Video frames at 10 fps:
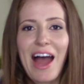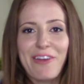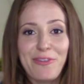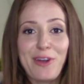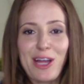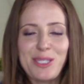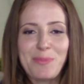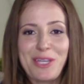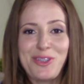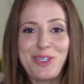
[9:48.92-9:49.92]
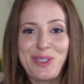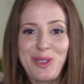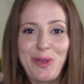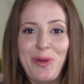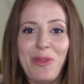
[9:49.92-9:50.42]
I forgot to mention
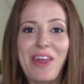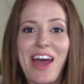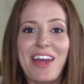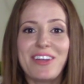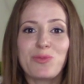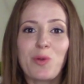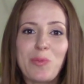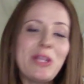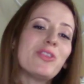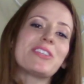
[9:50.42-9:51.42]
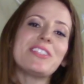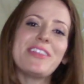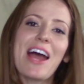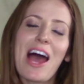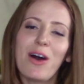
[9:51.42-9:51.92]
too that when we looked at
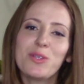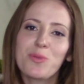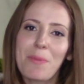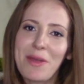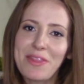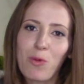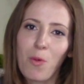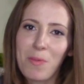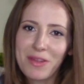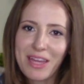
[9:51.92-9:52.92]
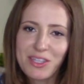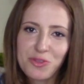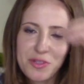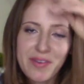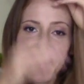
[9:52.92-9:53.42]
that house where I met that woman, that
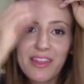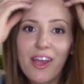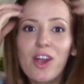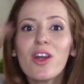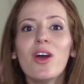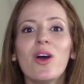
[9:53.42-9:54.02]
street right there,